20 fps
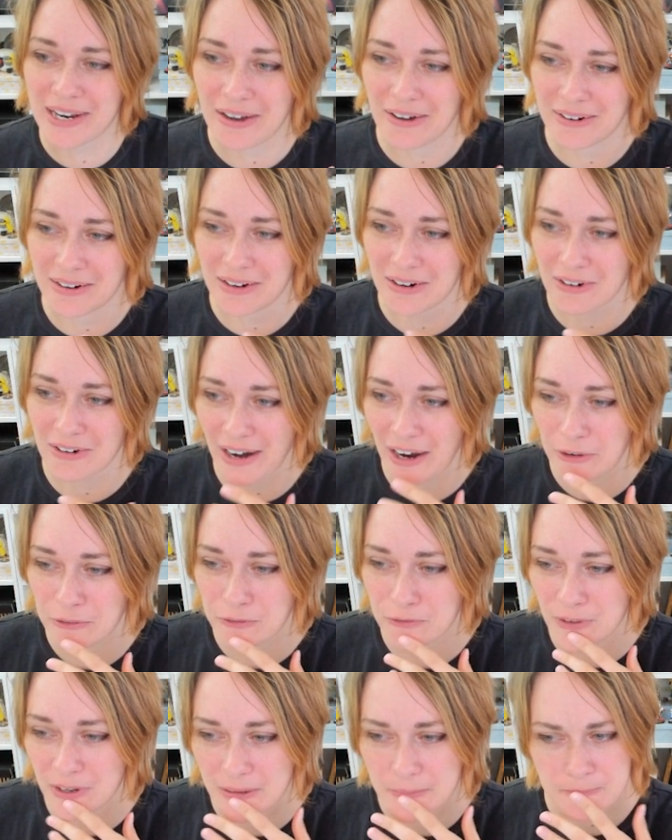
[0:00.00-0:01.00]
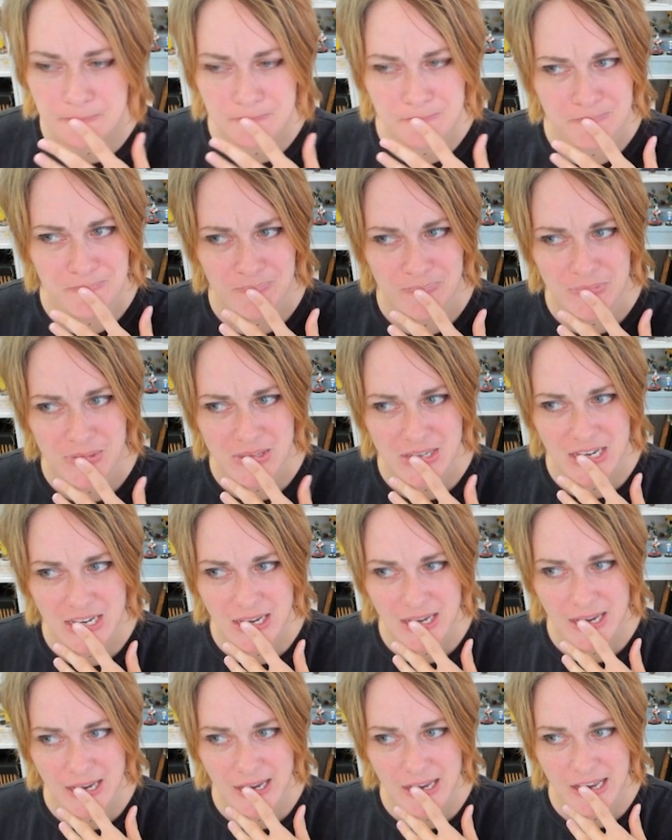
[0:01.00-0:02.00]
on her outfit.
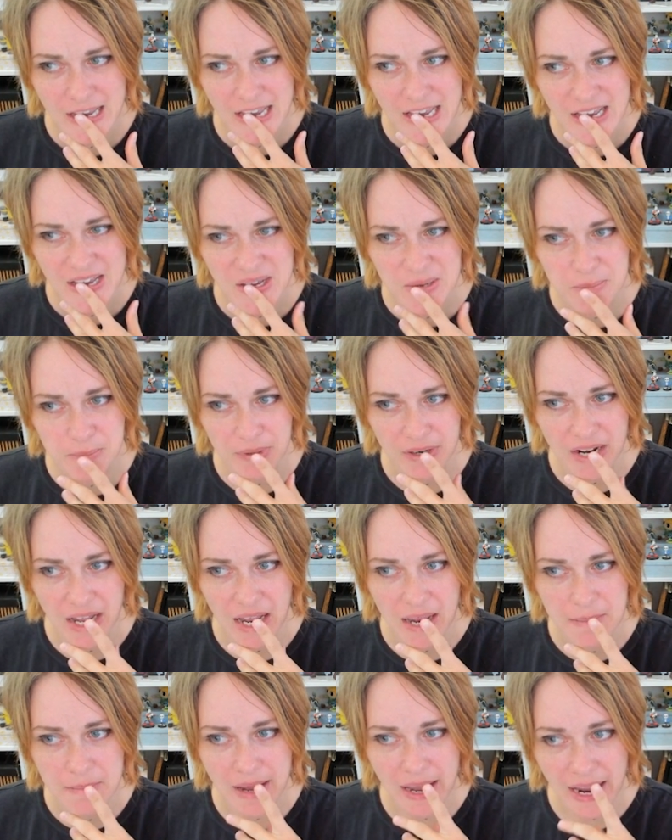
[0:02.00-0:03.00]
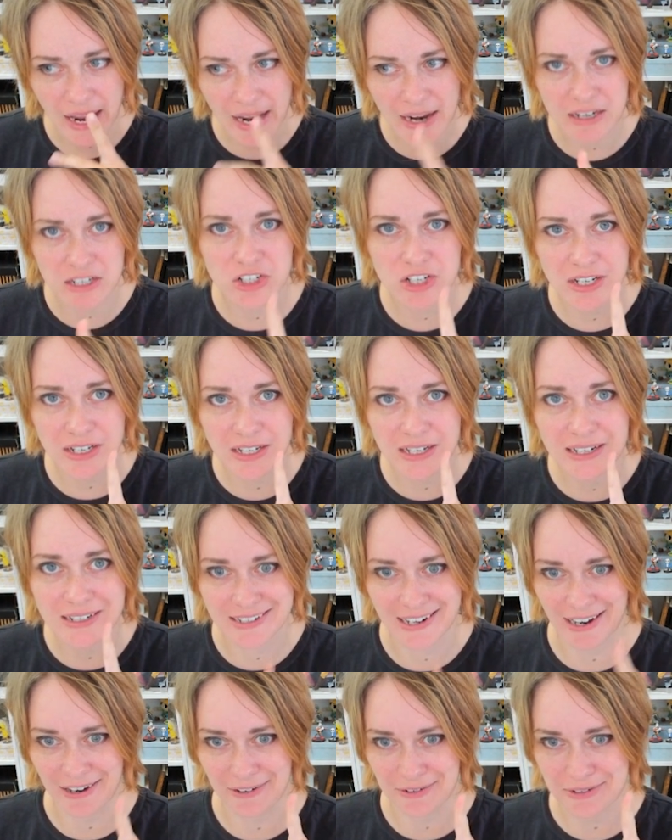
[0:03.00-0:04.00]
But I'm actually in
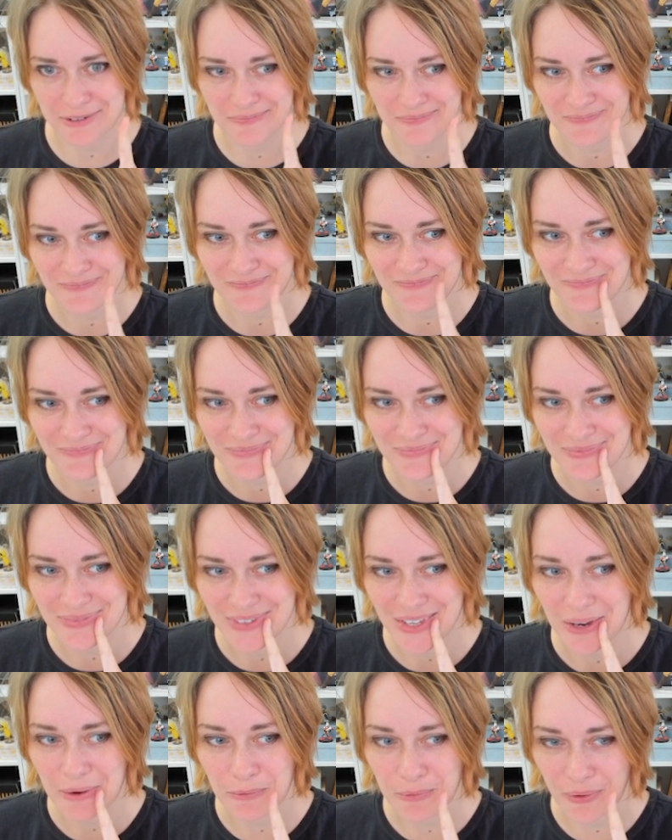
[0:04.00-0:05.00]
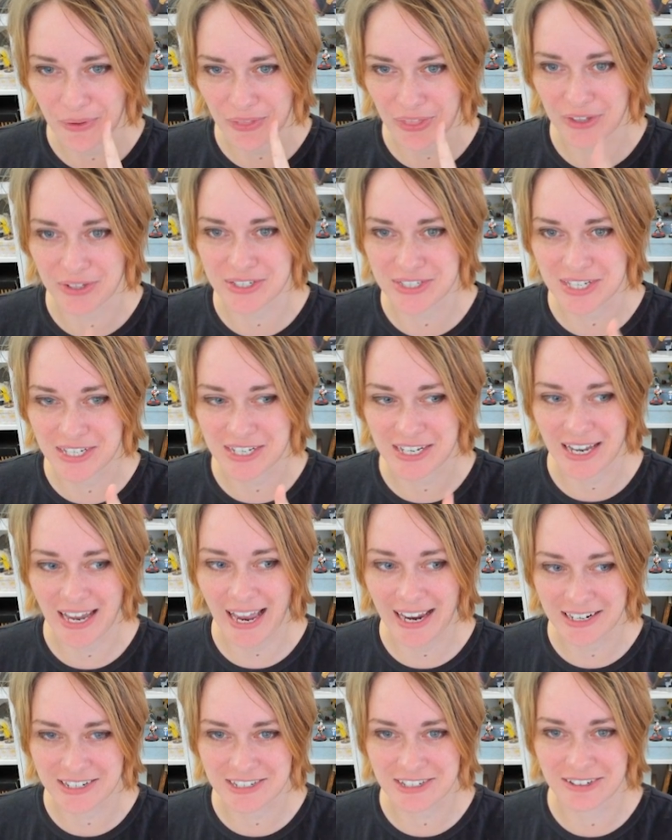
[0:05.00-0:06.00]
doubt whether this is an
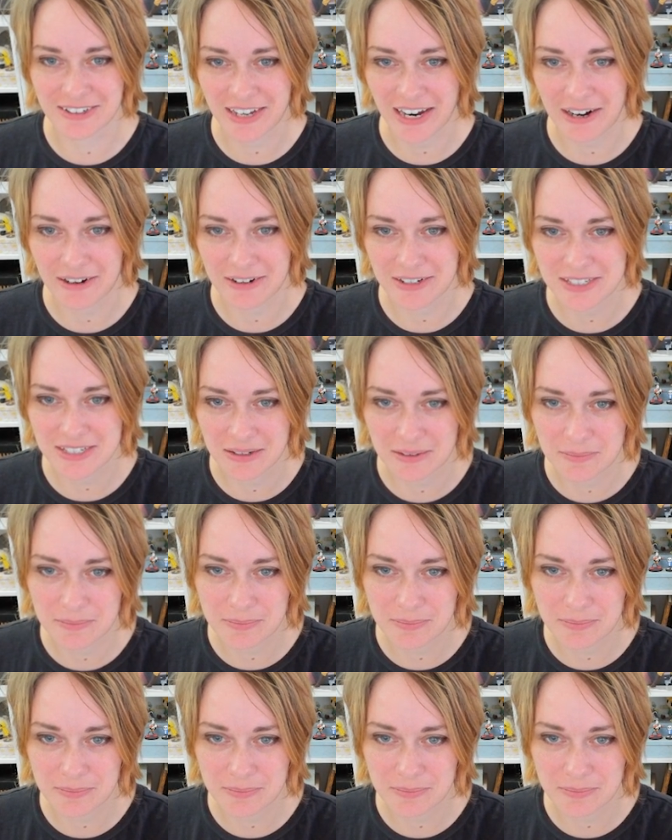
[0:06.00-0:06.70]
actual character.